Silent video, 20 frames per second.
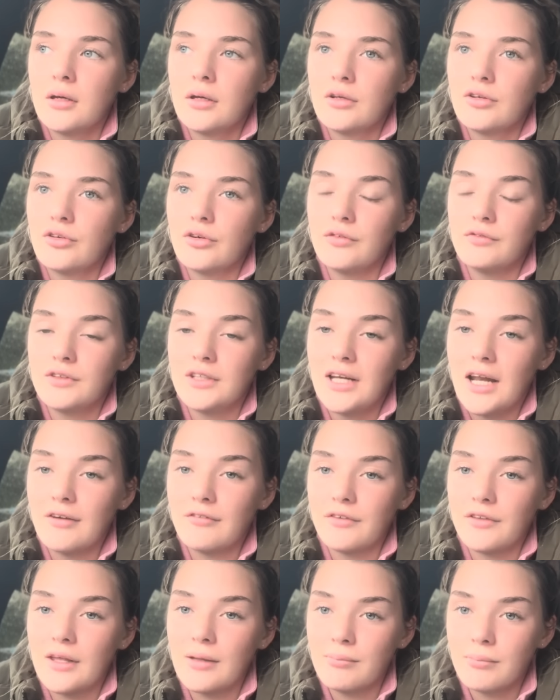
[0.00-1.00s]
sort of did
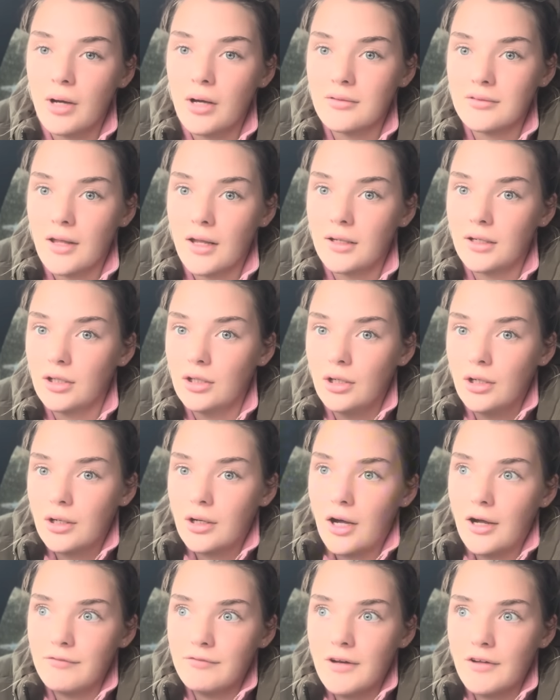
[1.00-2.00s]
everything, but I was like,
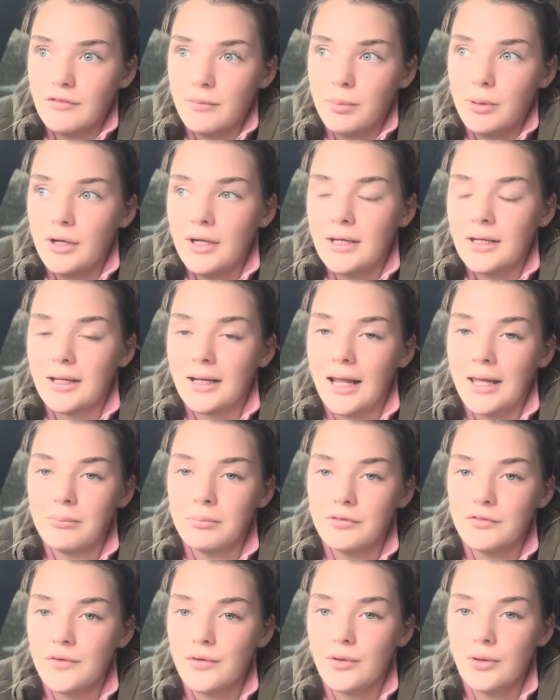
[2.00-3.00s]
look, I've never put in a claim
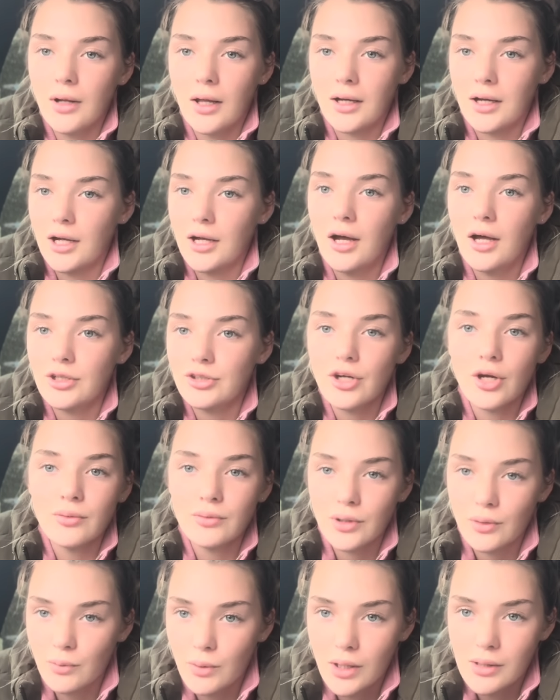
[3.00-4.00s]
before. Like, I don't
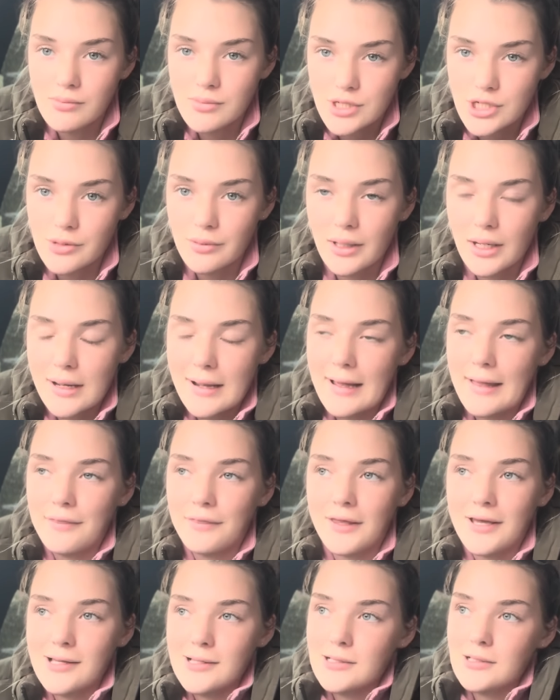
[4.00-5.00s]
know what I'm doing.
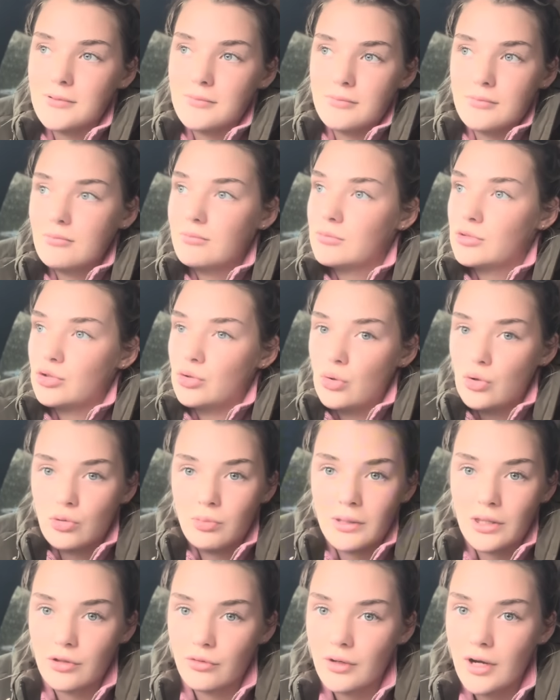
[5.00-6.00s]
And they talked
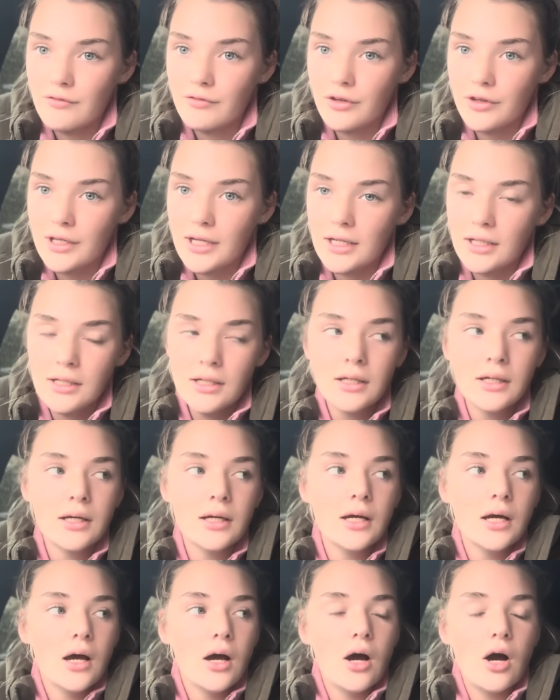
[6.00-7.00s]
me through everything.
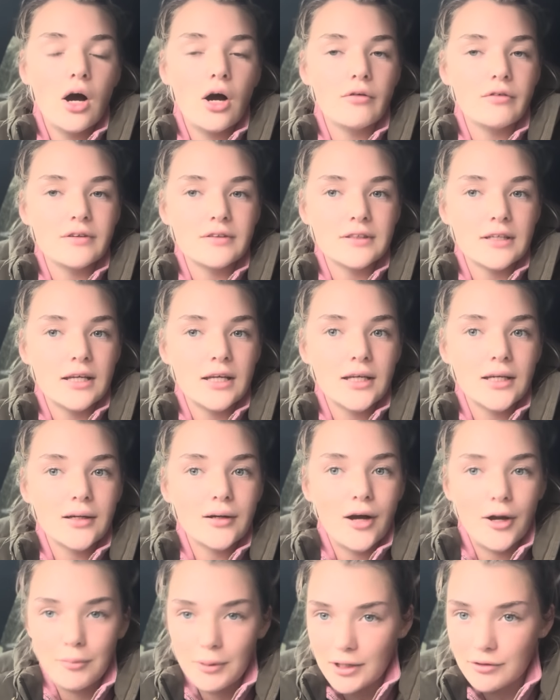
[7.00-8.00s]
Obviously,
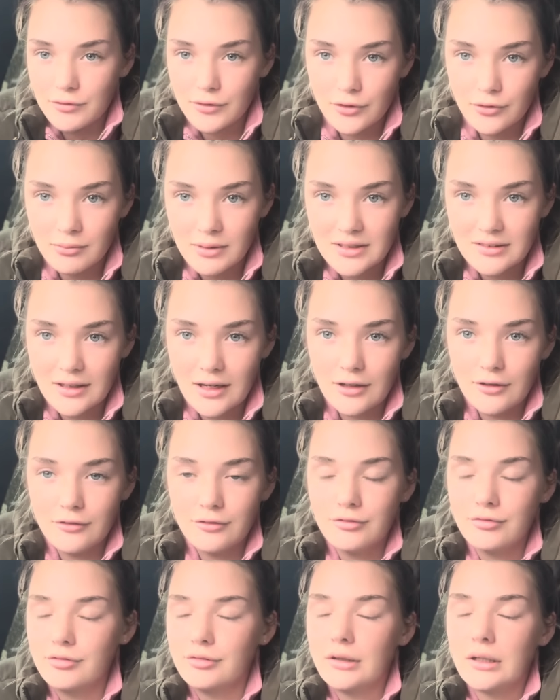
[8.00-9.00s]
I pay for it all
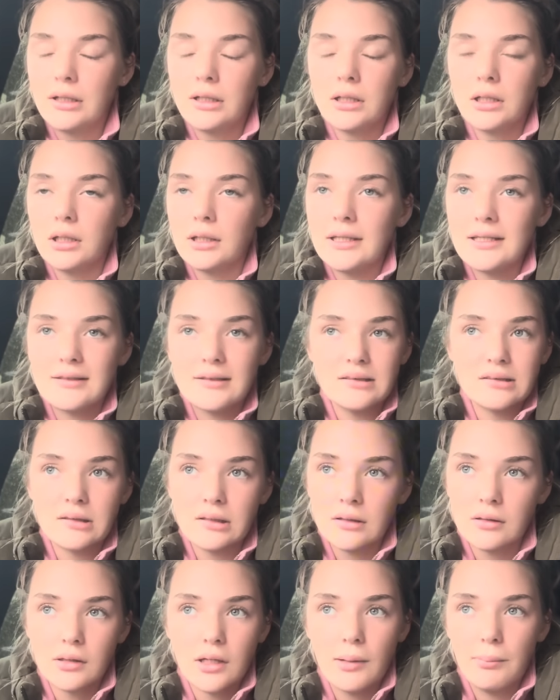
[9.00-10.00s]
myself. This
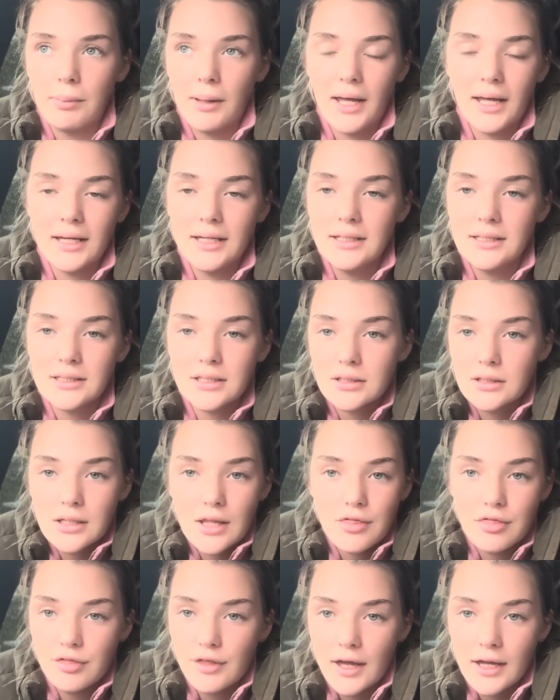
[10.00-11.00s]
isn't a paid
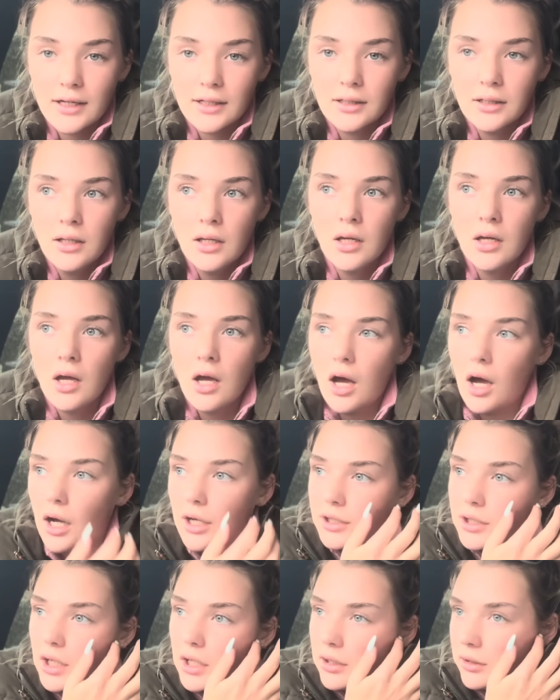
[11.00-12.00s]
thing.
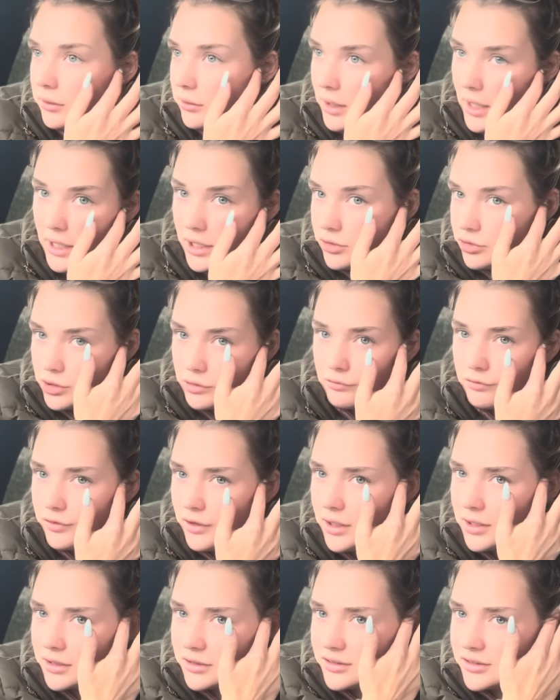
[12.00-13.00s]
I know Adrian
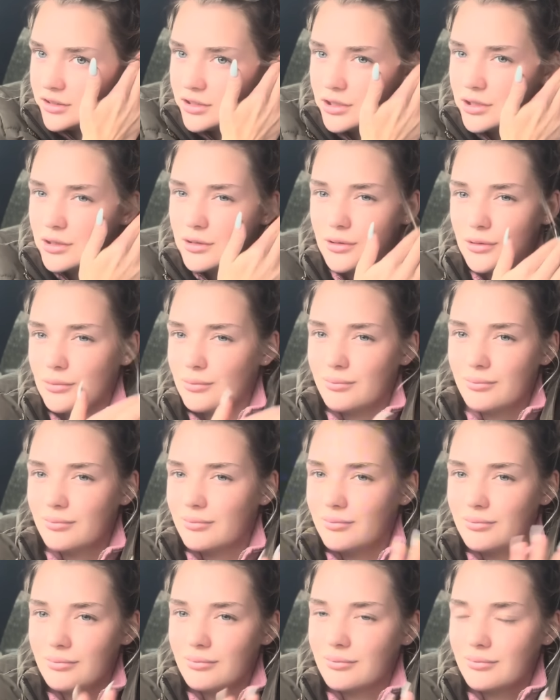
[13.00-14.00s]
Flux do
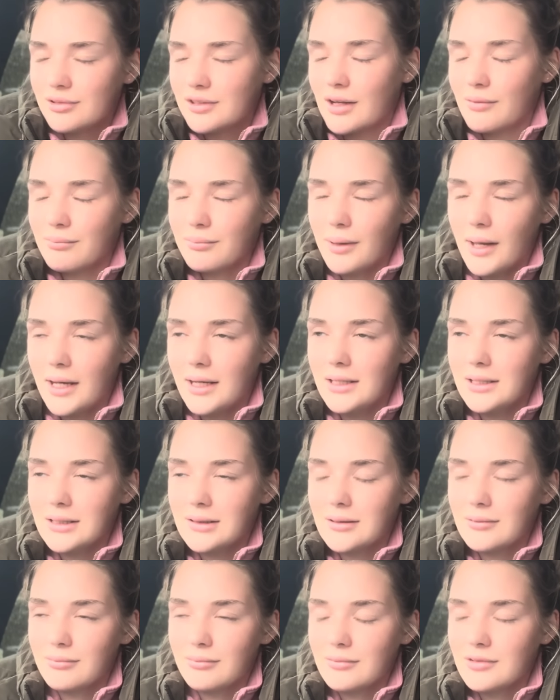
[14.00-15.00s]
some paid
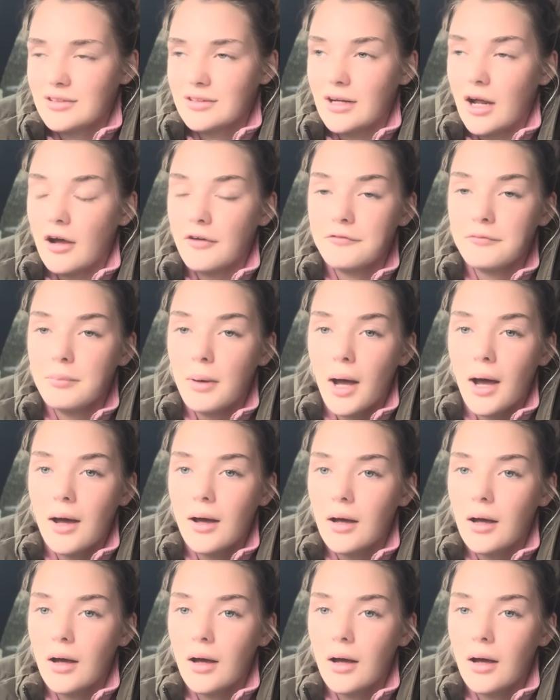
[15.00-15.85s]
stuff, but